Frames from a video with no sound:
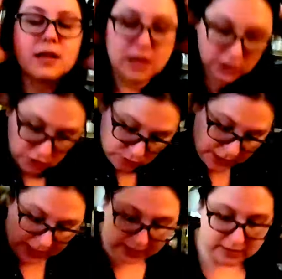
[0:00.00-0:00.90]
you
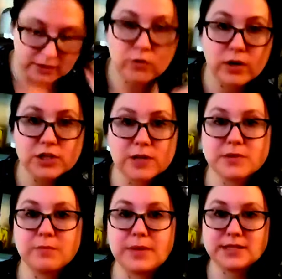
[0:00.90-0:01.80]
can crush up
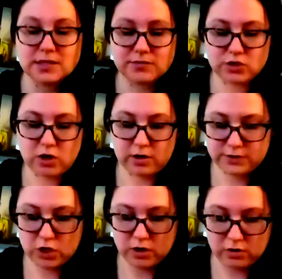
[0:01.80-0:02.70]
some pieces of
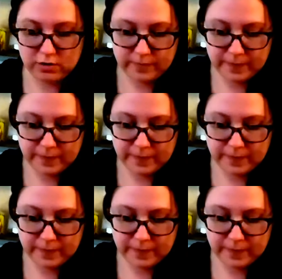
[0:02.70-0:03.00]
charcoal.